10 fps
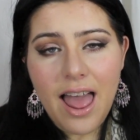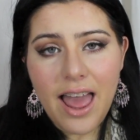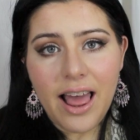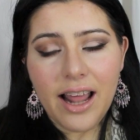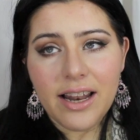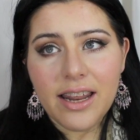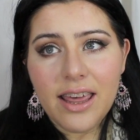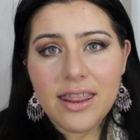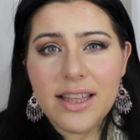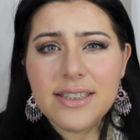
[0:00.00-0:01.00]
and
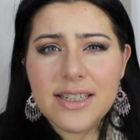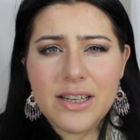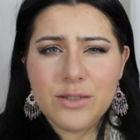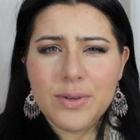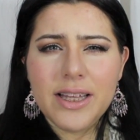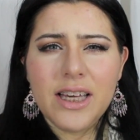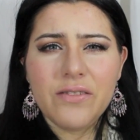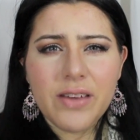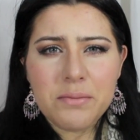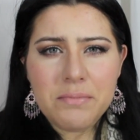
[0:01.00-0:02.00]
this is really
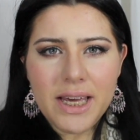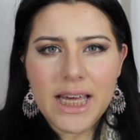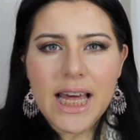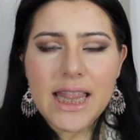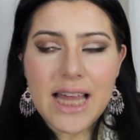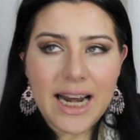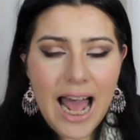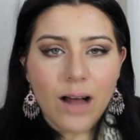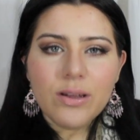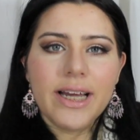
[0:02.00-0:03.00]
giving me that
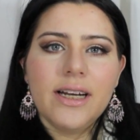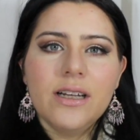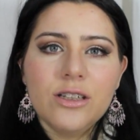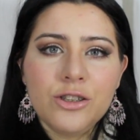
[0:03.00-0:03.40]
outlet